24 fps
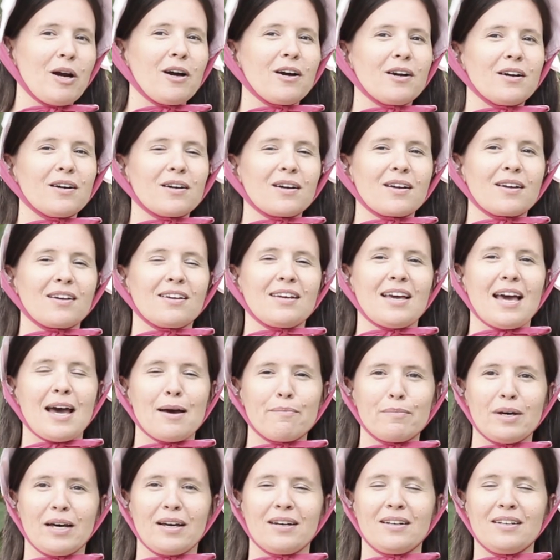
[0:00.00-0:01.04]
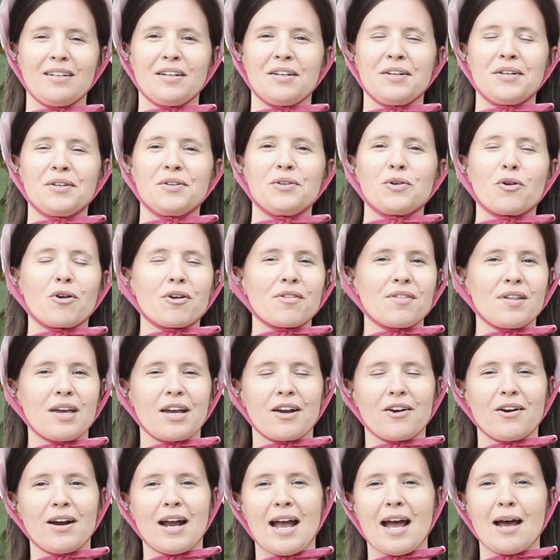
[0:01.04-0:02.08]
Park, Emma,
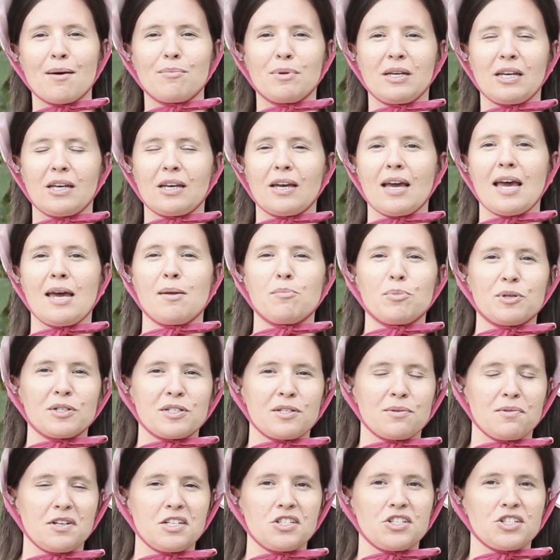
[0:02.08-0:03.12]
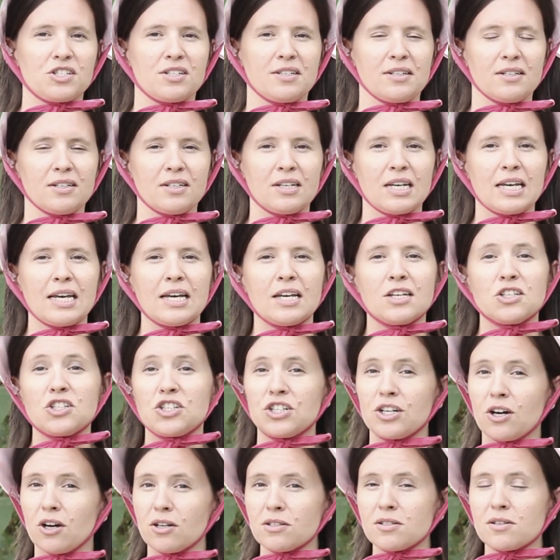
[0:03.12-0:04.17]
Northanger Abbey, and Persuasion.
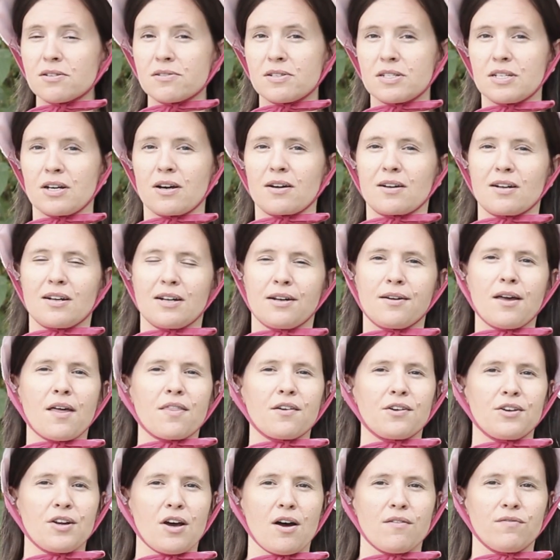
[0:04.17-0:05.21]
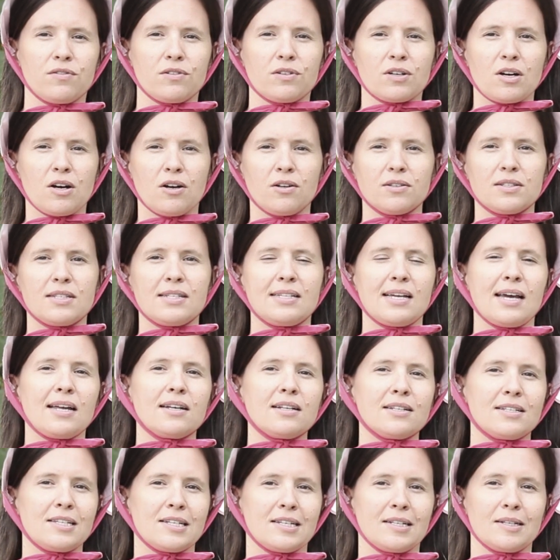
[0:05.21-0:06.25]
She also started another novel called
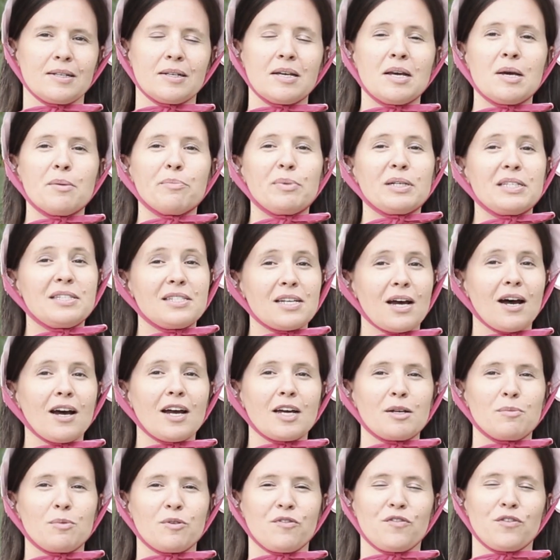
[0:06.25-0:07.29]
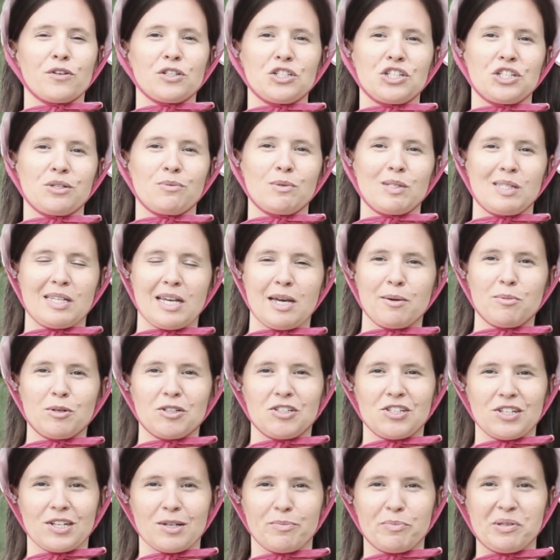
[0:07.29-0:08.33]
Sanditon, but died before she was able
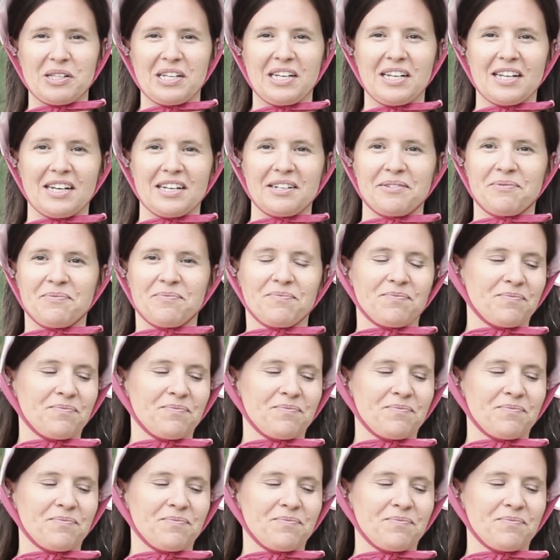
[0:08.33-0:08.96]
to complete it.